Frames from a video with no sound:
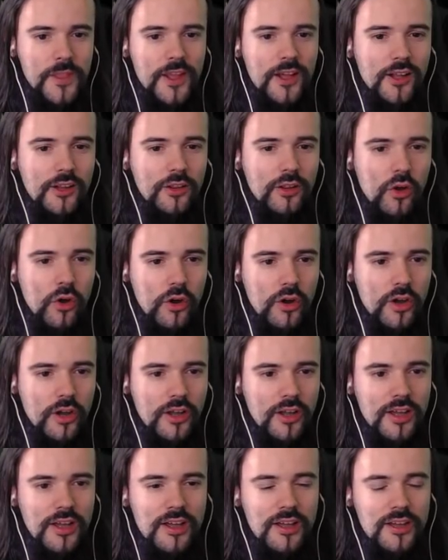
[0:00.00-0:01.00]
Look,
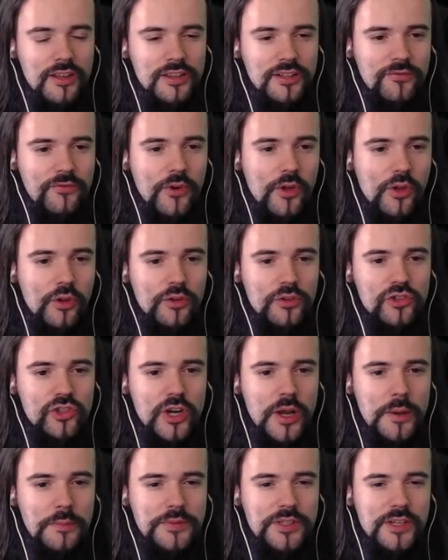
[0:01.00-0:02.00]
the following
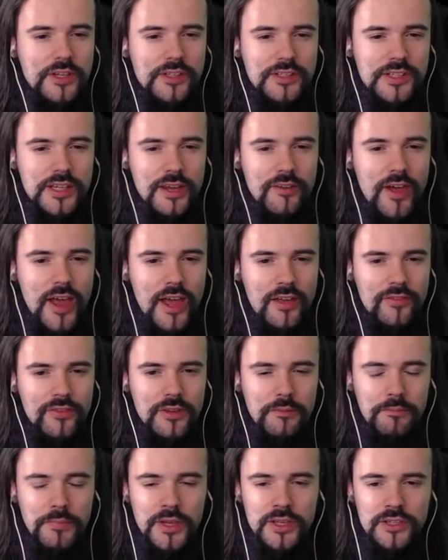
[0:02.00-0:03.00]
trap skills have had
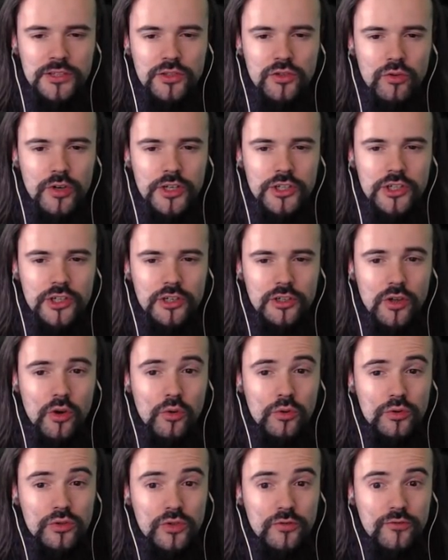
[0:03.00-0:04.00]
their base duration
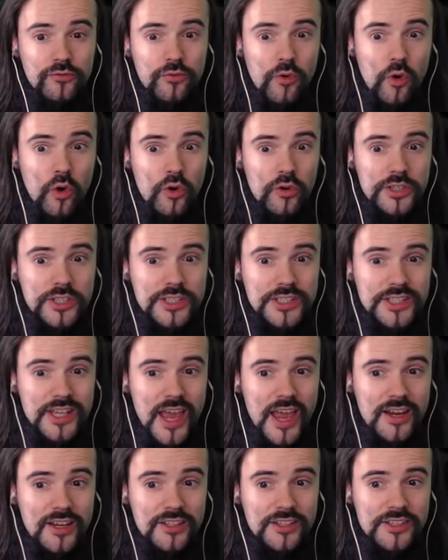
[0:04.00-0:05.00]
lowered to 4
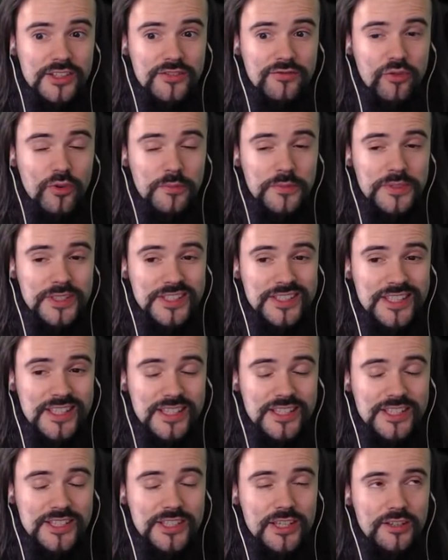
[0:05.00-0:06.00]
seconds from
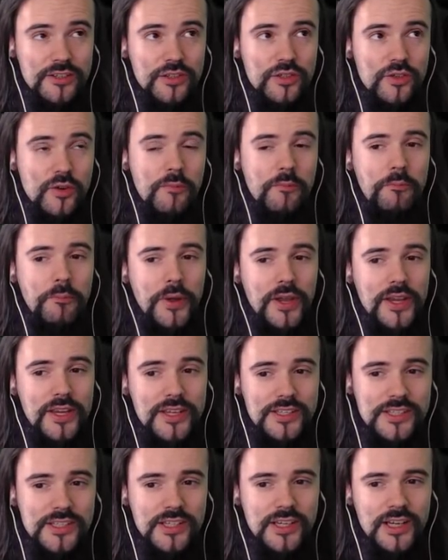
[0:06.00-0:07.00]
16. So
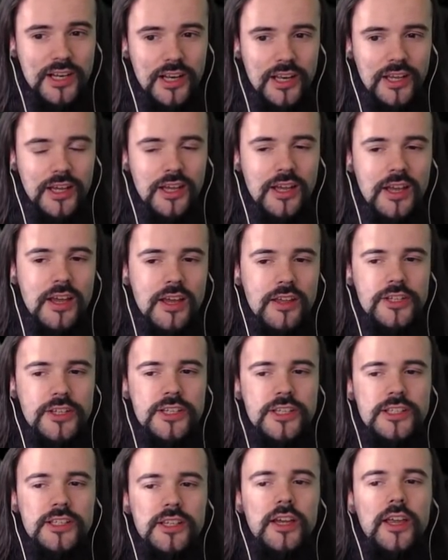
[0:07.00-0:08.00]
basically,
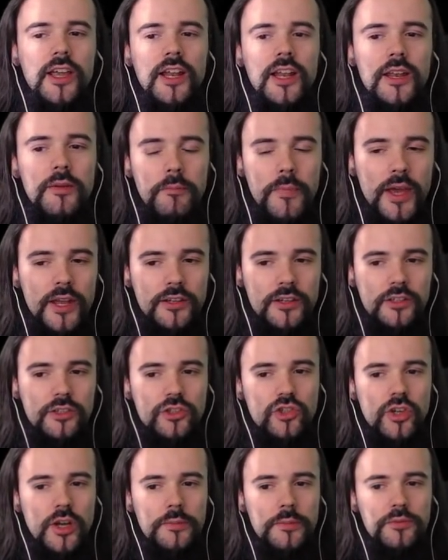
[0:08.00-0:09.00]
this is like elemental
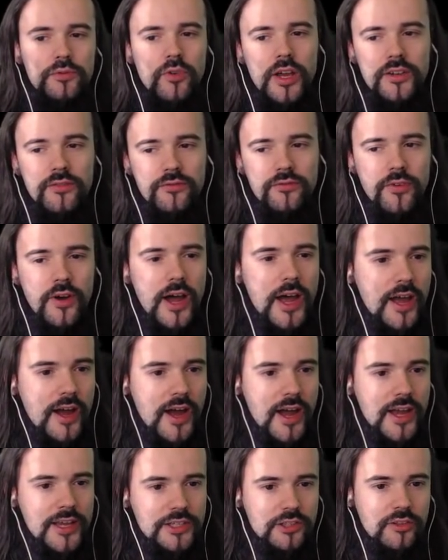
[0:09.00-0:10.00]
traps, right? Fire,
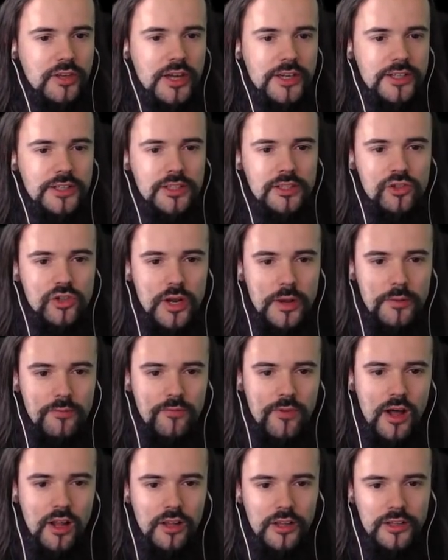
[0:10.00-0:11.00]
Ice, Lightning
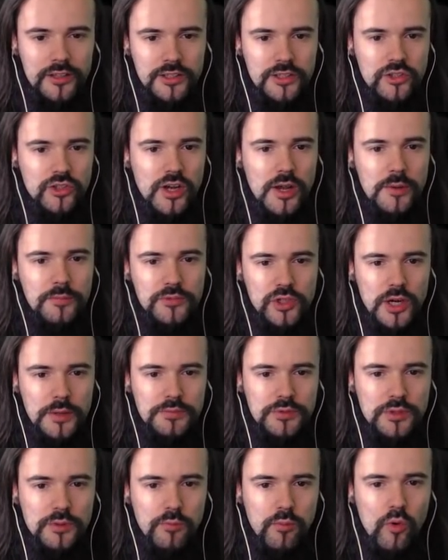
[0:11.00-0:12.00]
Trap, Wall Lightning Trap,
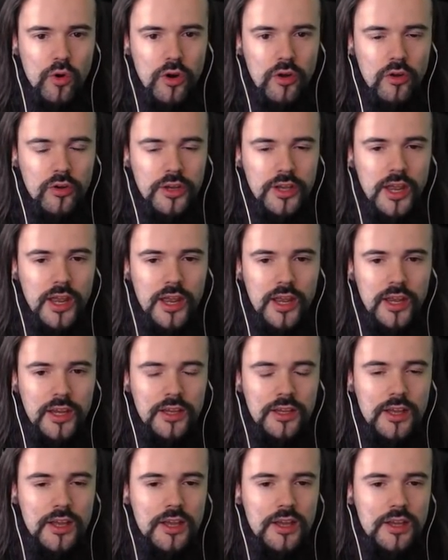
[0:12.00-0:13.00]
Trap Support,
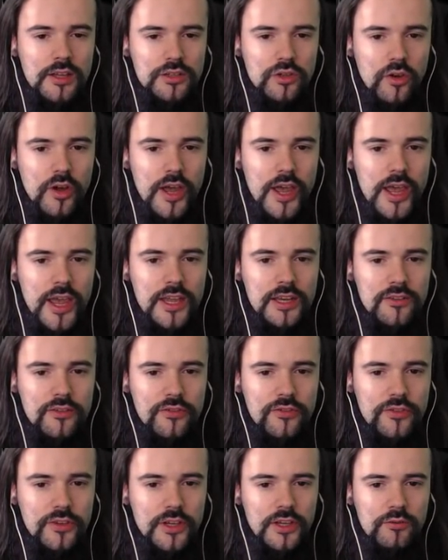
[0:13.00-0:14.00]
okay. So
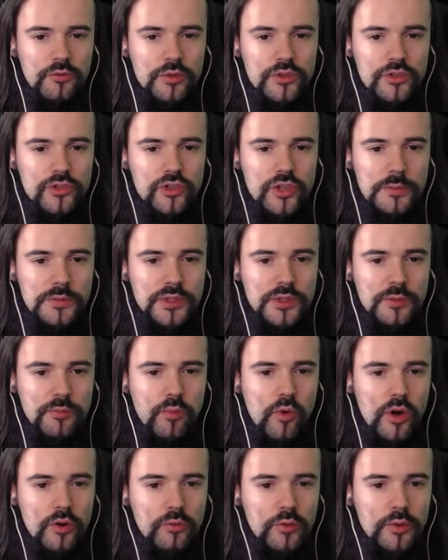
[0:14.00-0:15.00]
anything with Trap
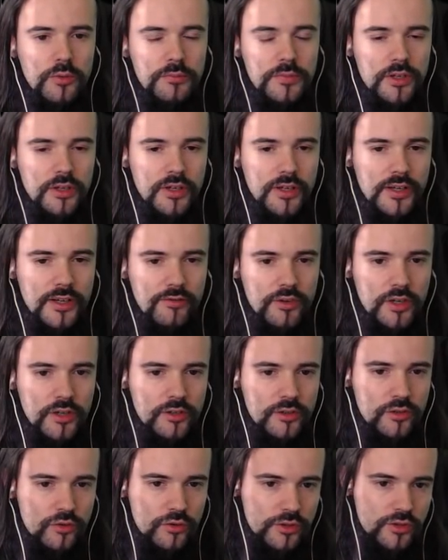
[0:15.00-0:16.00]
Support will have a
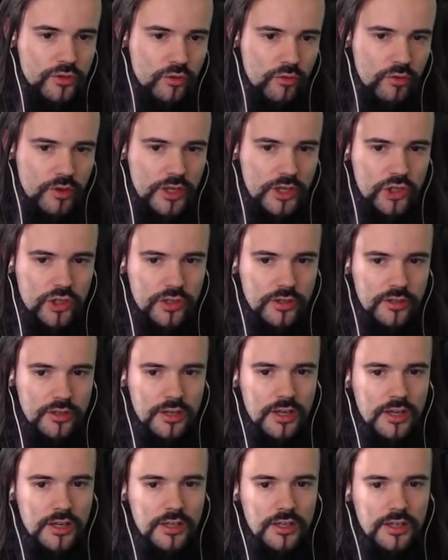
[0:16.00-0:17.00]
reduced duration
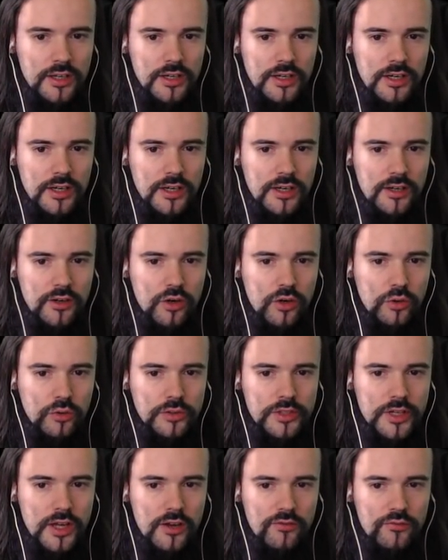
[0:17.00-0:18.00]

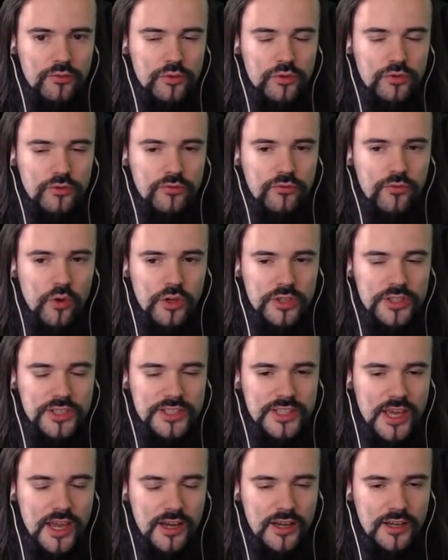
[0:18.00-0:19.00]
cooldown to 4
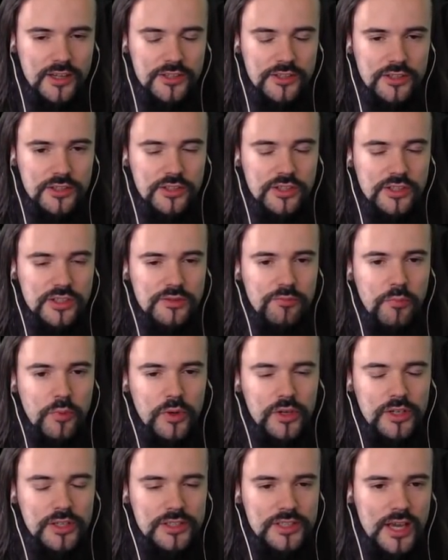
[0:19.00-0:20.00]
seconds. This is
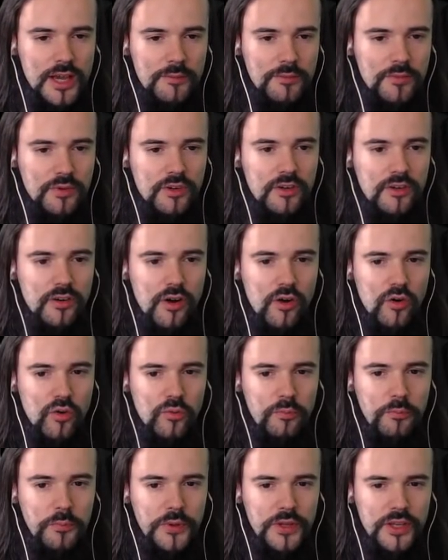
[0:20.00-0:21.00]
pretty damn
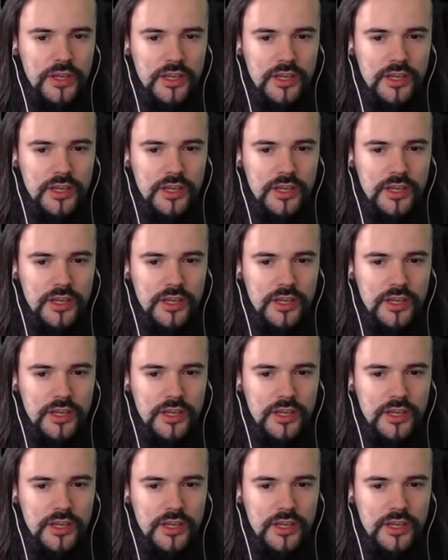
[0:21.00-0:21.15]
OP.